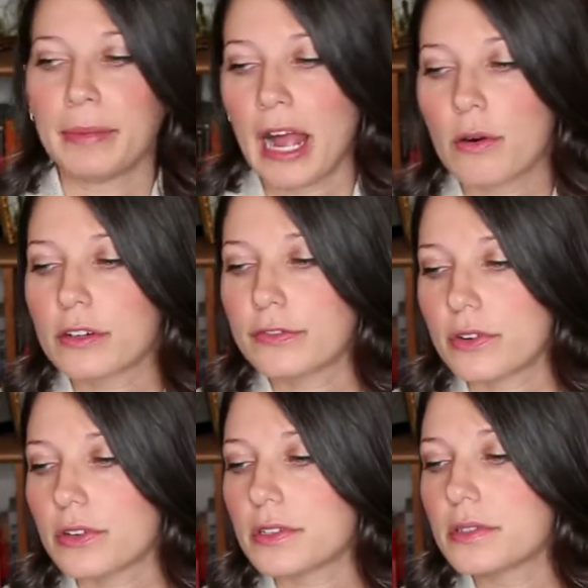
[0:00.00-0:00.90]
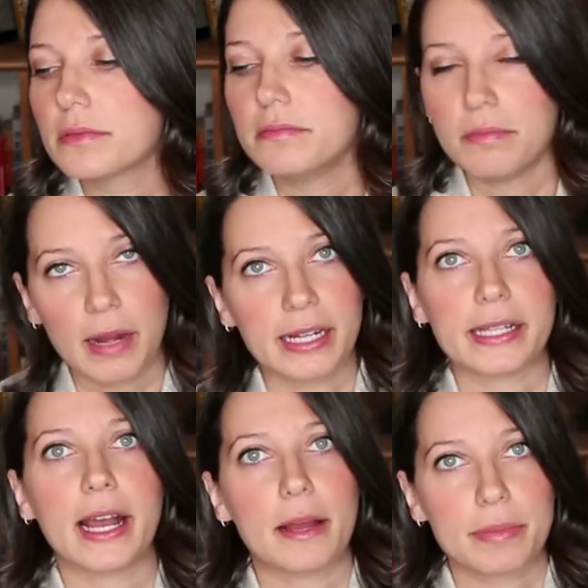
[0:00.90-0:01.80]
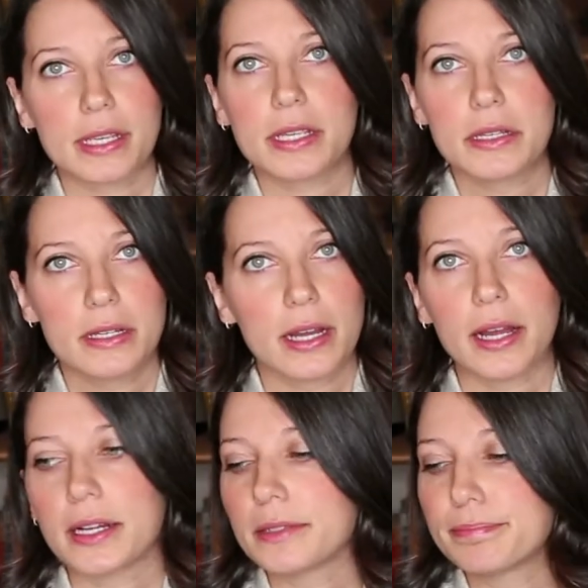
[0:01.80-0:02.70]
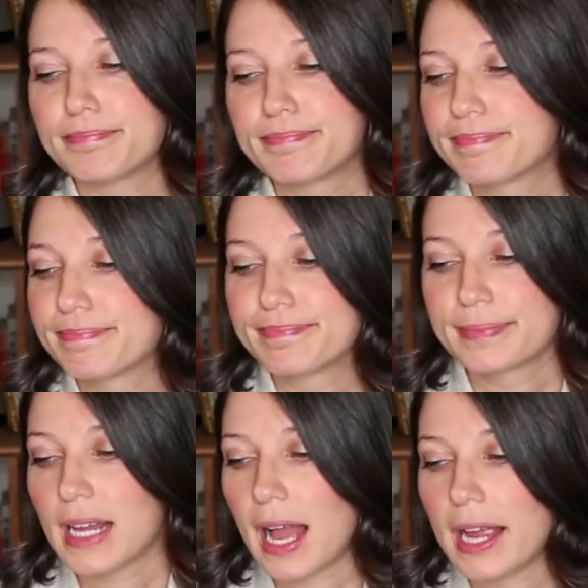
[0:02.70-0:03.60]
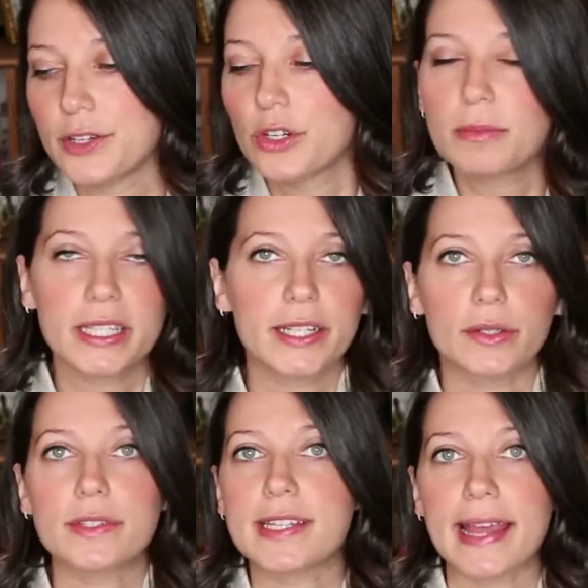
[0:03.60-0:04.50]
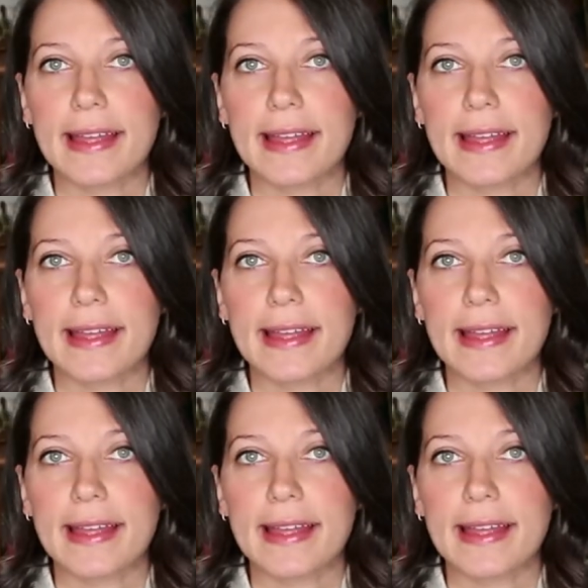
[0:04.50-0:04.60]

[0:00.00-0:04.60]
powerful body copy. I normally don't say